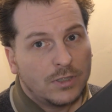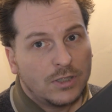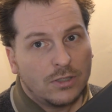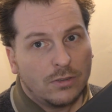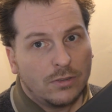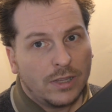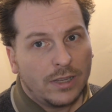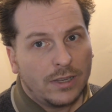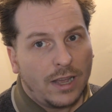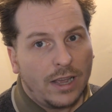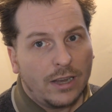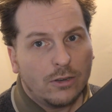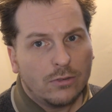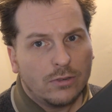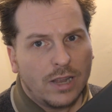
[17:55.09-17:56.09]
so that
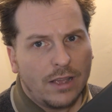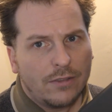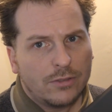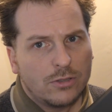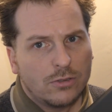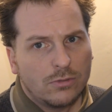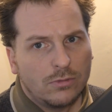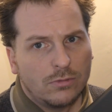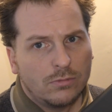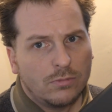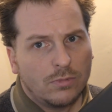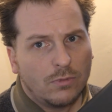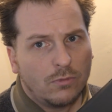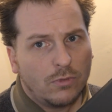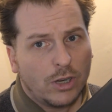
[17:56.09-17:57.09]
I don't have
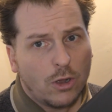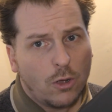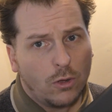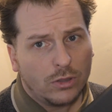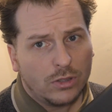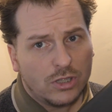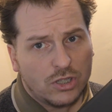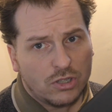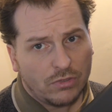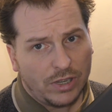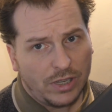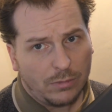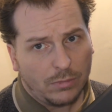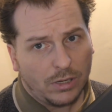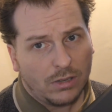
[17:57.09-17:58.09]
to record the
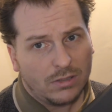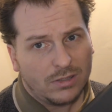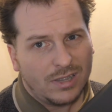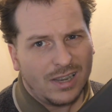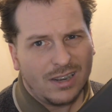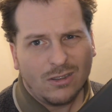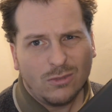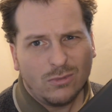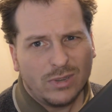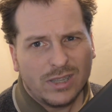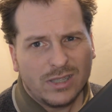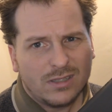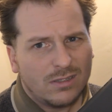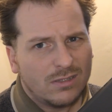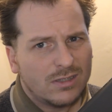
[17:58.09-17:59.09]
screen, because that
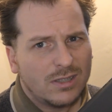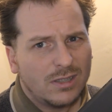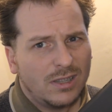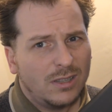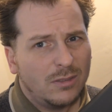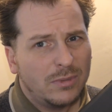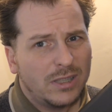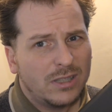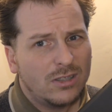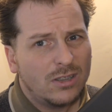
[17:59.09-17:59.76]
always looks a little bit